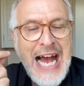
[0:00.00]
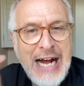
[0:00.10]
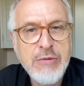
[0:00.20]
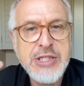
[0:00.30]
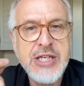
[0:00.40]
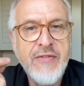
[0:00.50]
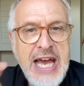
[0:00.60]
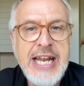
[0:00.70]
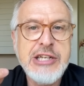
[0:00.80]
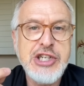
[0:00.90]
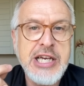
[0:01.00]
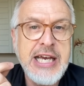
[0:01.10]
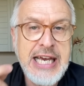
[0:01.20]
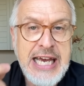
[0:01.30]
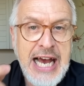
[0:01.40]
ounce of energy
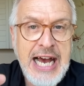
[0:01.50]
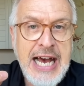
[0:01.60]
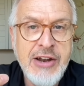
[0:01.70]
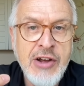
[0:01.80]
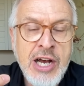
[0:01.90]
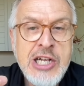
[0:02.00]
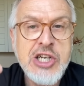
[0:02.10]
he had